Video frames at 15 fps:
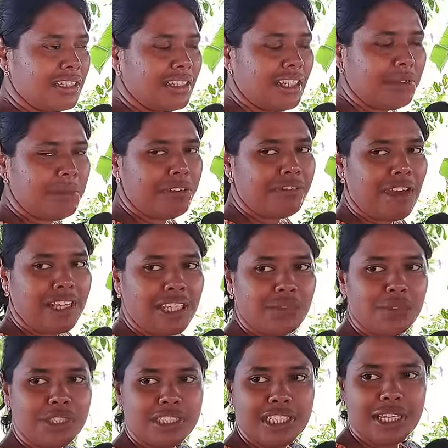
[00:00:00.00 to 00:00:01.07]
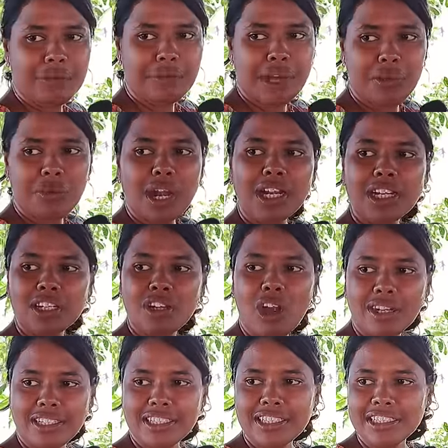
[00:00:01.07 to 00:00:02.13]
And my father would say, My one
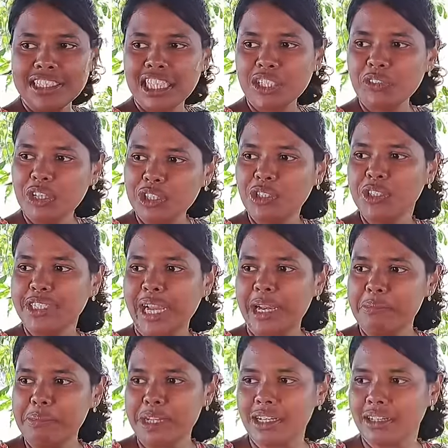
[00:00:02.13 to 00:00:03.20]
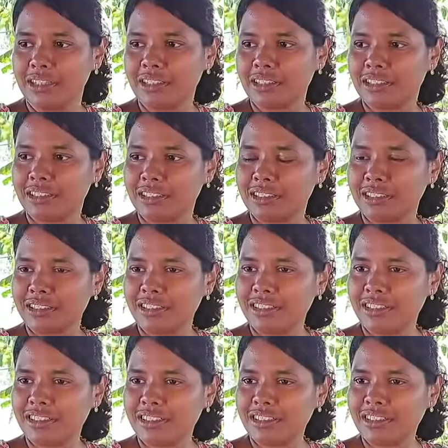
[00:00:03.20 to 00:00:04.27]
daughter is equal to 10 men.
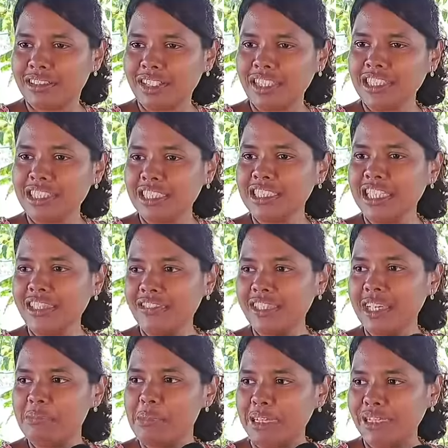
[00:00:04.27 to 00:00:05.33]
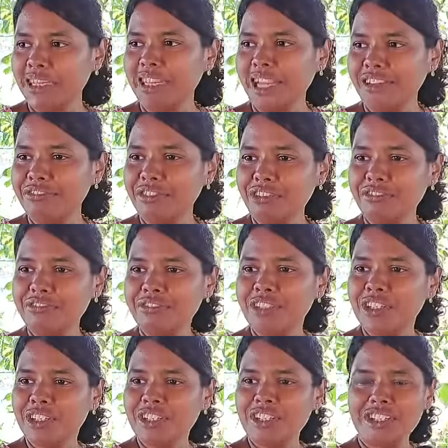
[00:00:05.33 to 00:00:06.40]
And she's living a better life of
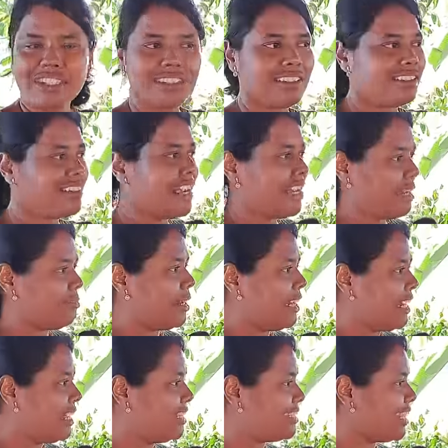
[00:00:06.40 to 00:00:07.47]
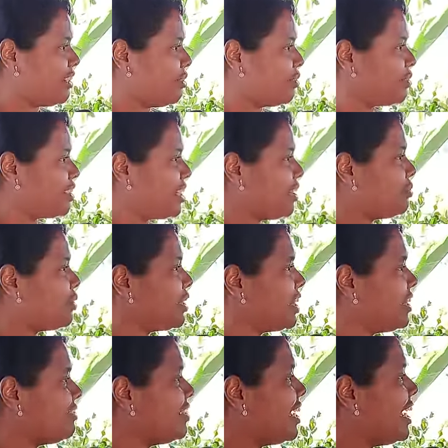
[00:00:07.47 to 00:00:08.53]
uh, anybody else I know. He would
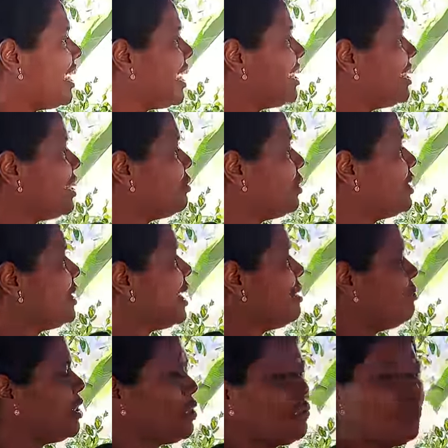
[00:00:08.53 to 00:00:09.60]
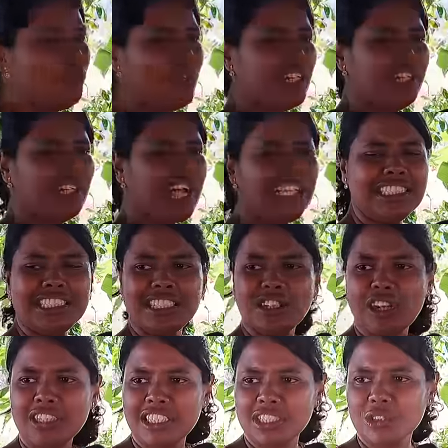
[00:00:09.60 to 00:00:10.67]
give, and he would tell me, You don't need to answer all
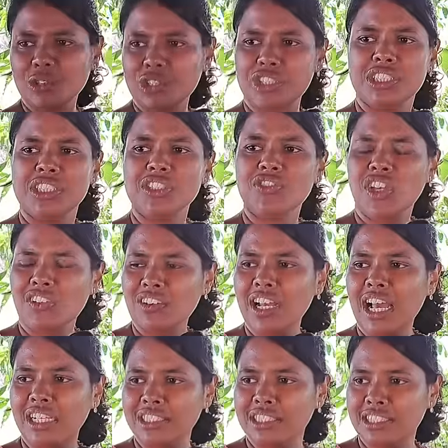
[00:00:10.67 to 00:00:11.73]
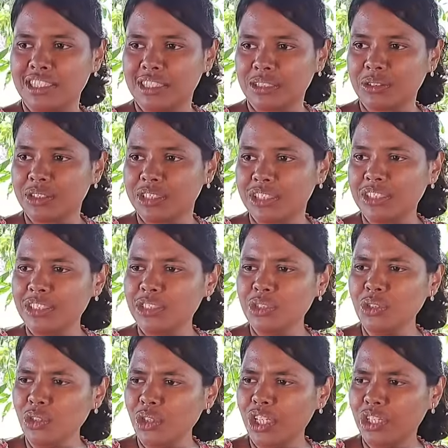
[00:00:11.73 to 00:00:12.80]
these questions. We will answer these questions. You
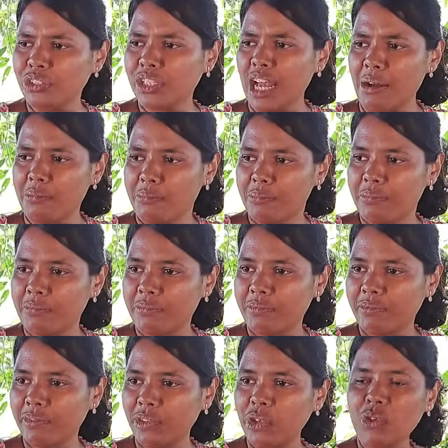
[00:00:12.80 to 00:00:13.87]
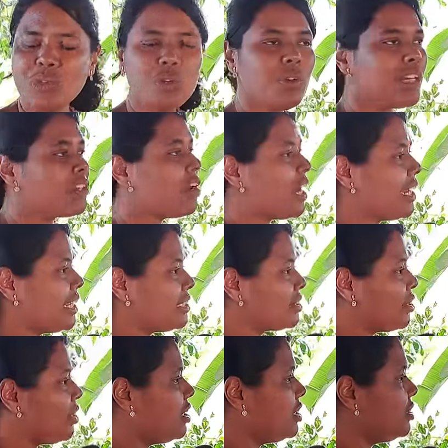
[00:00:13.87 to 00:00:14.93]
don't need to count. You do what God has
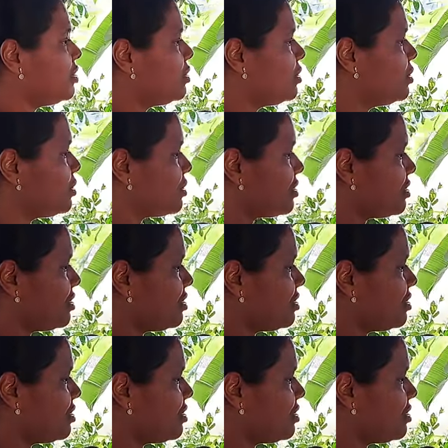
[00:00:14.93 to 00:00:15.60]
called you to do.